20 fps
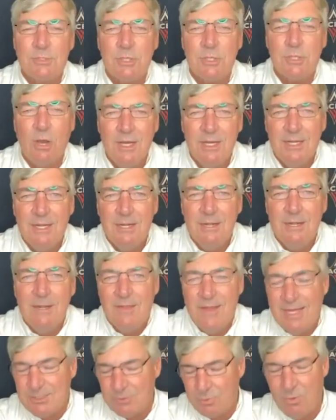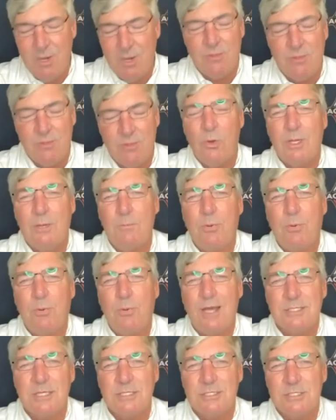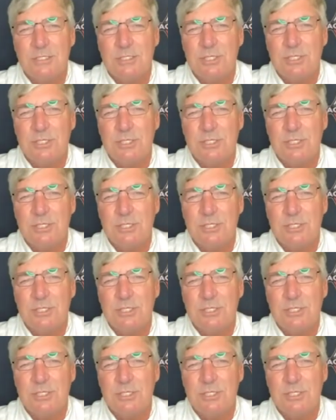So that's one of the working processes.